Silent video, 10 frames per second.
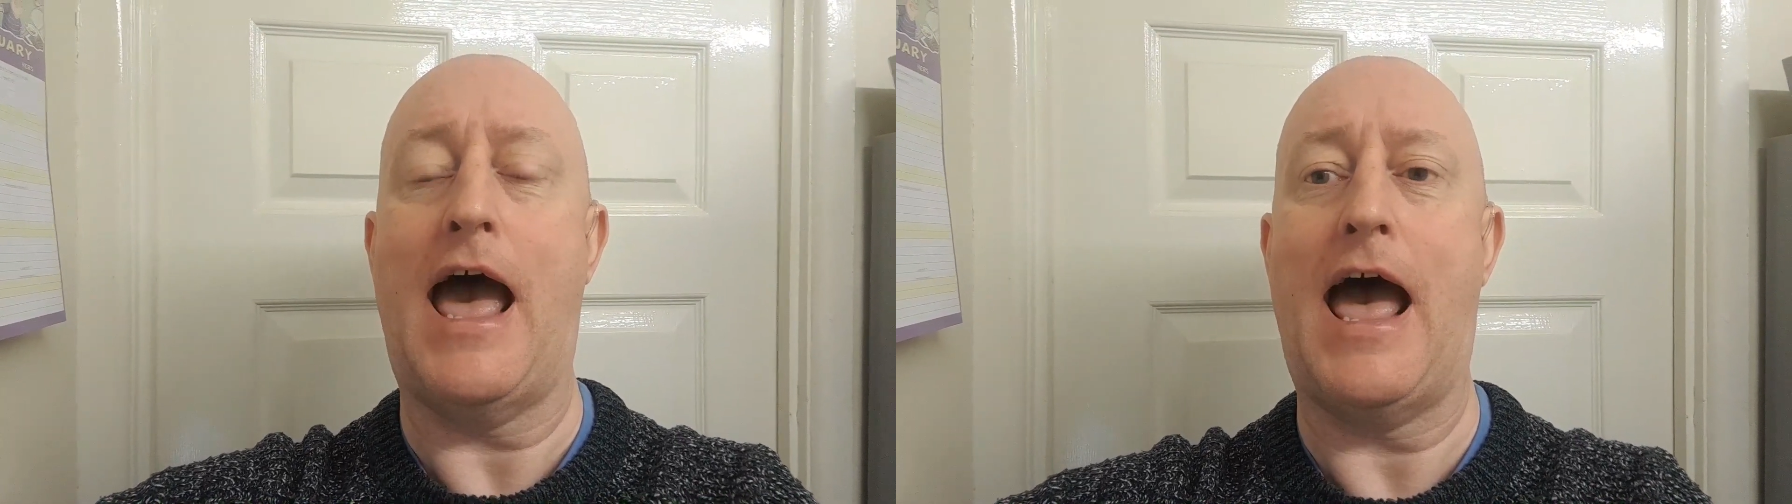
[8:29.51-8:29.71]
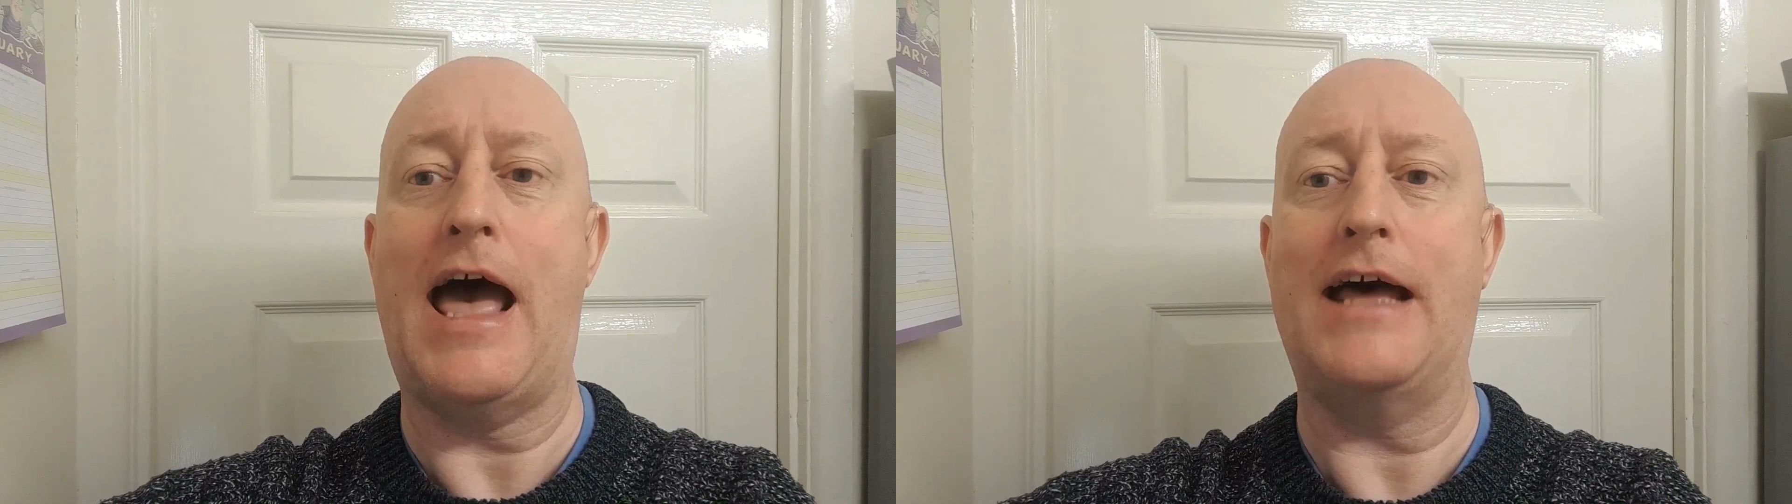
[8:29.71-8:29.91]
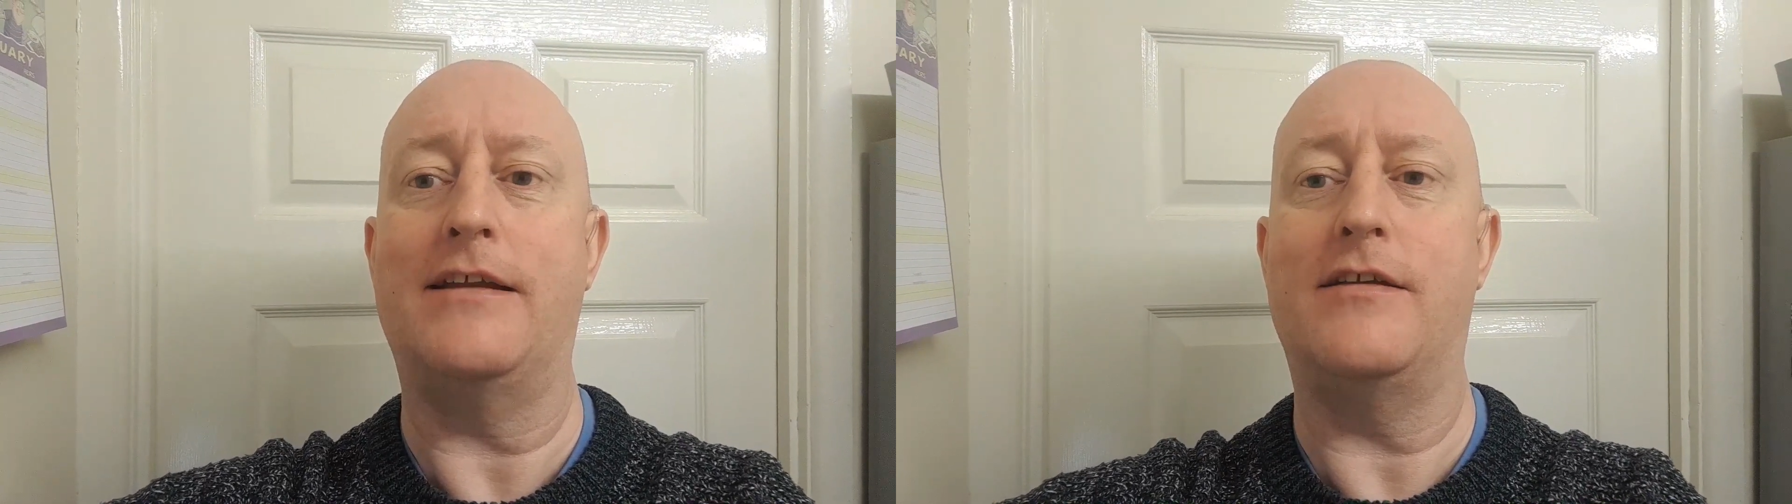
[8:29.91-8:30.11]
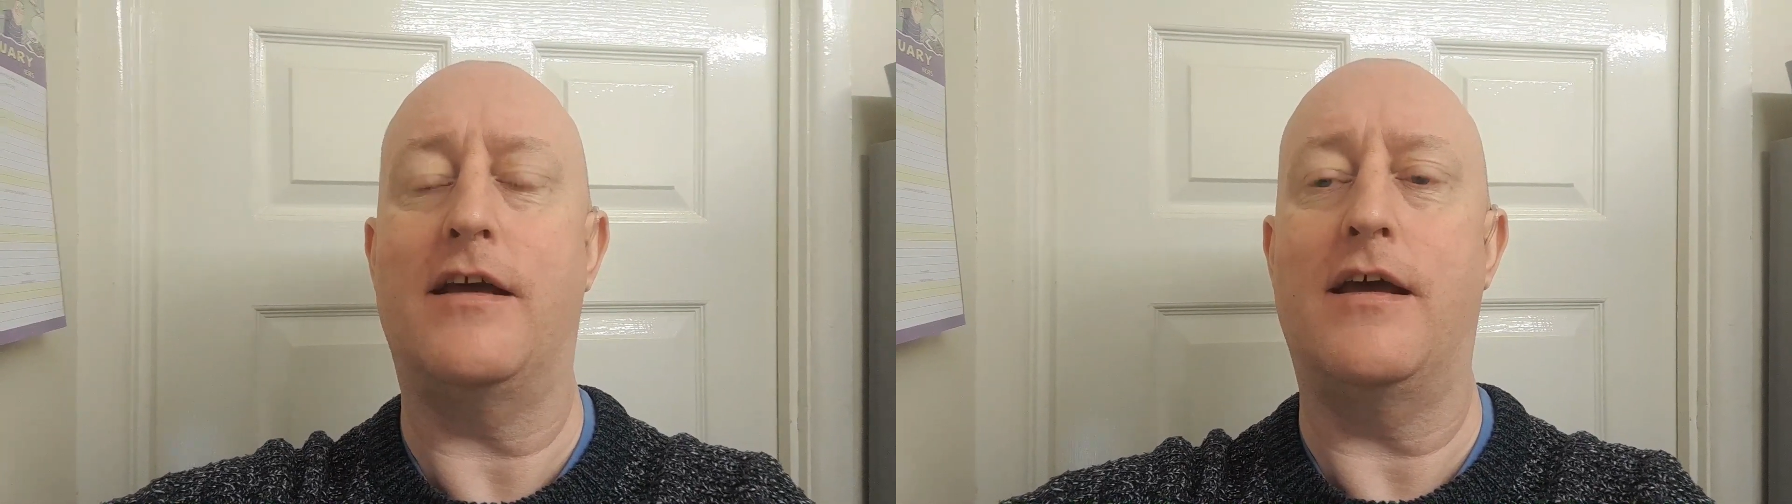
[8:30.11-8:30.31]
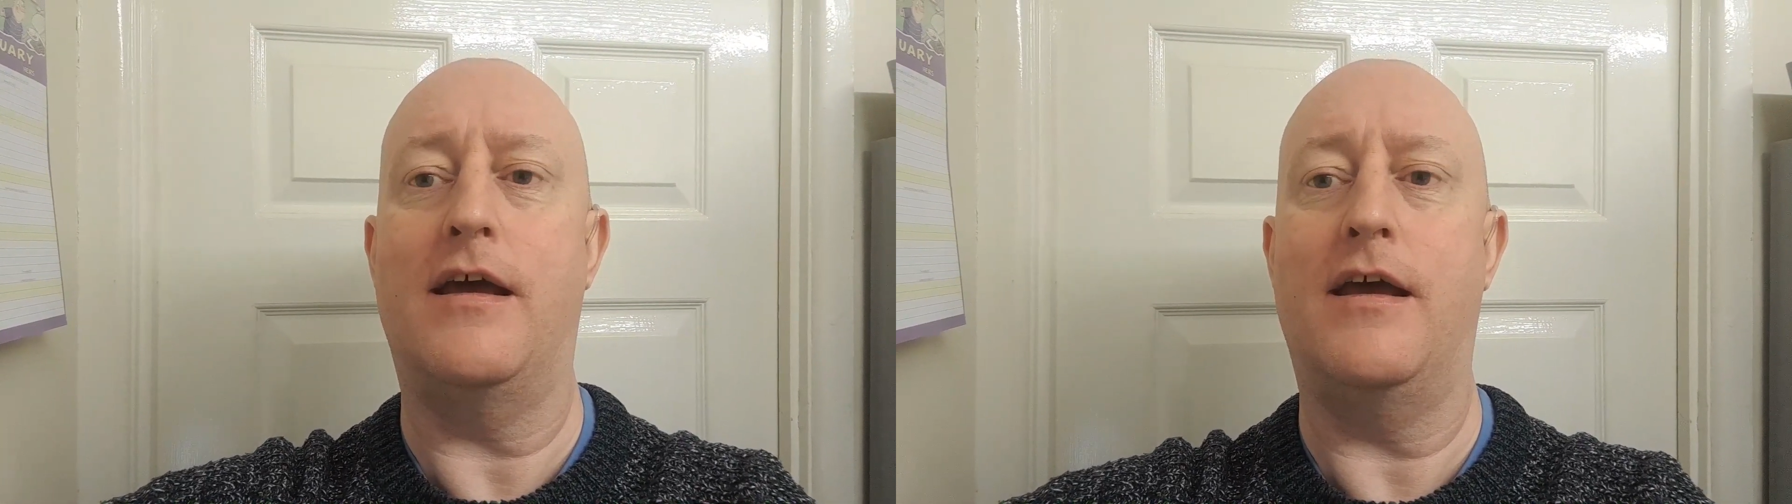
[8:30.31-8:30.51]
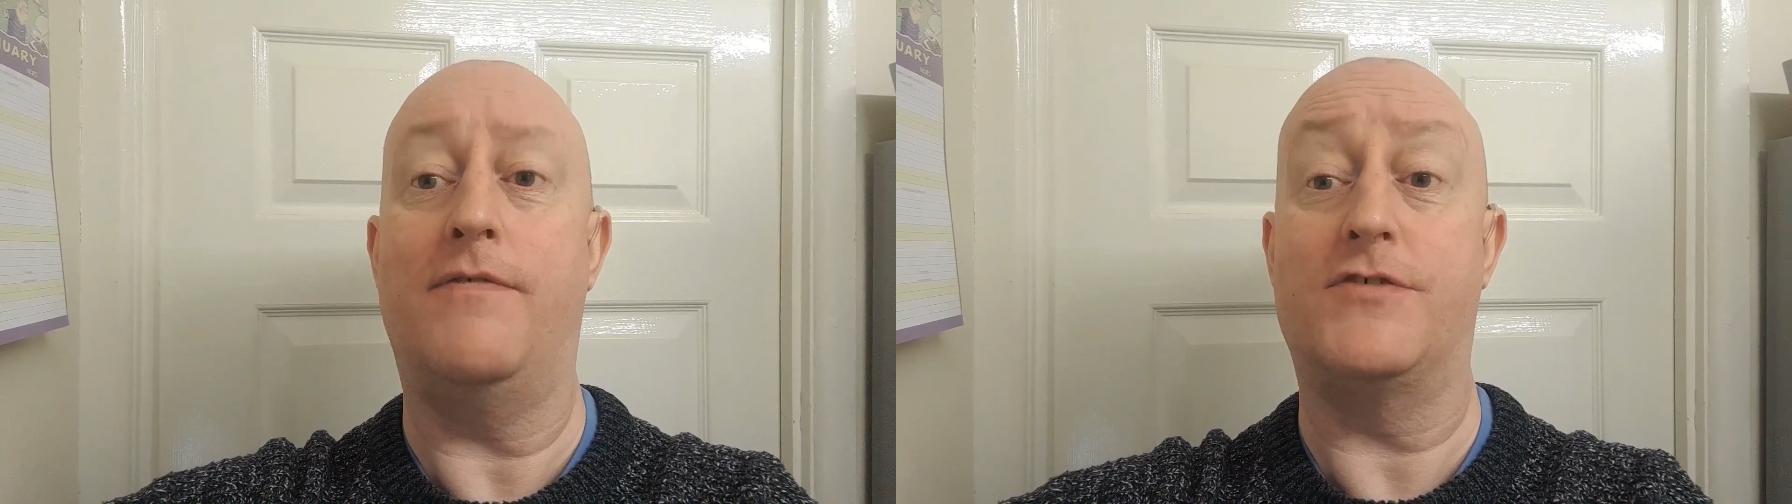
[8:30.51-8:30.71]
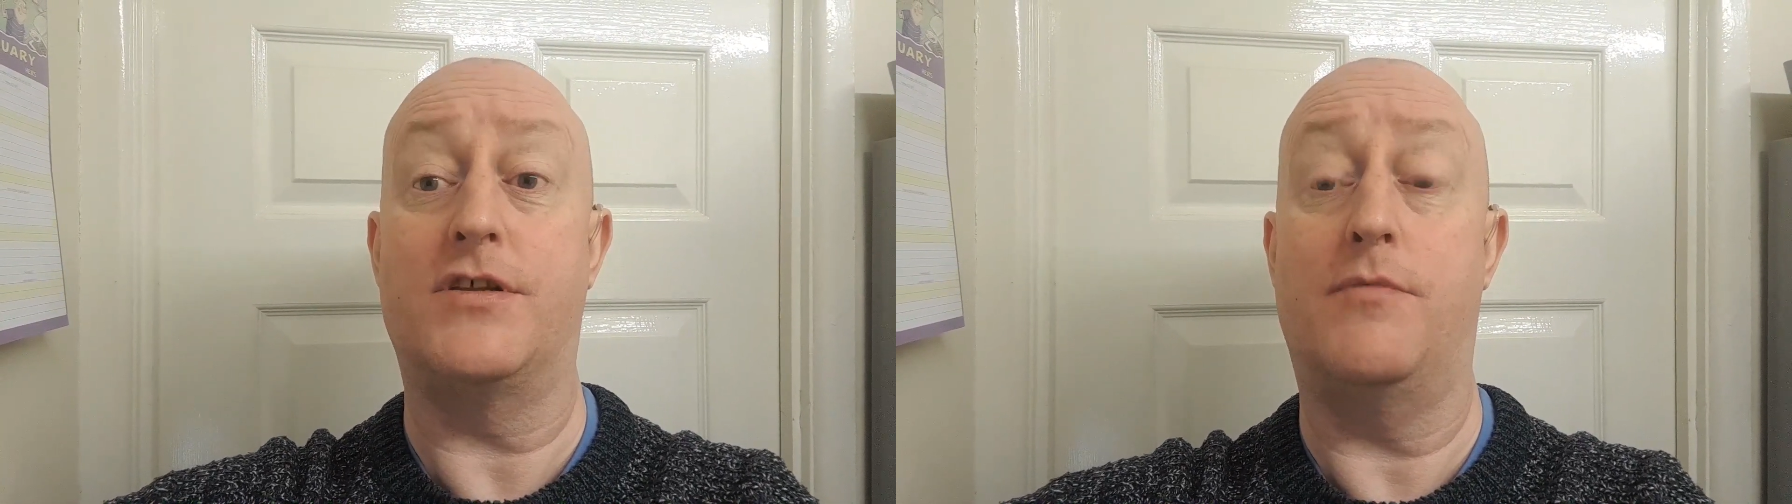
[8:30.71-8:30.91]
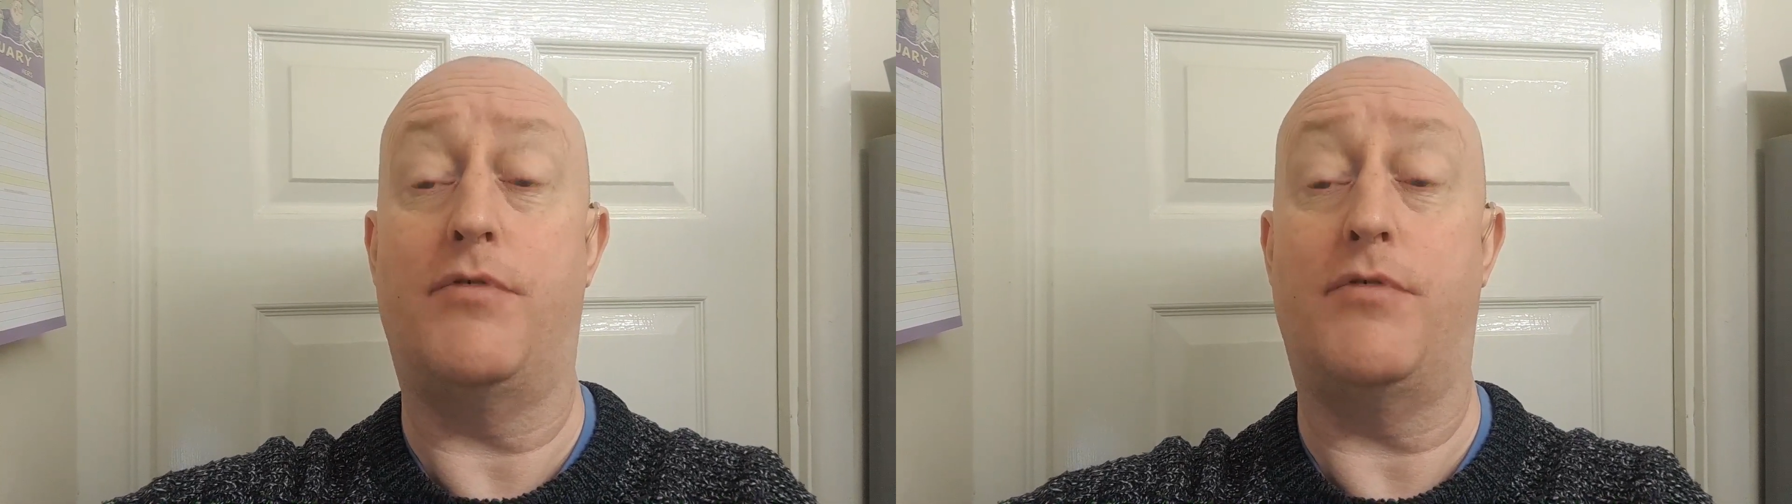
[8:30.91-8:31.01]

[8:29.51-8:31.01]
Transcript: and if Sir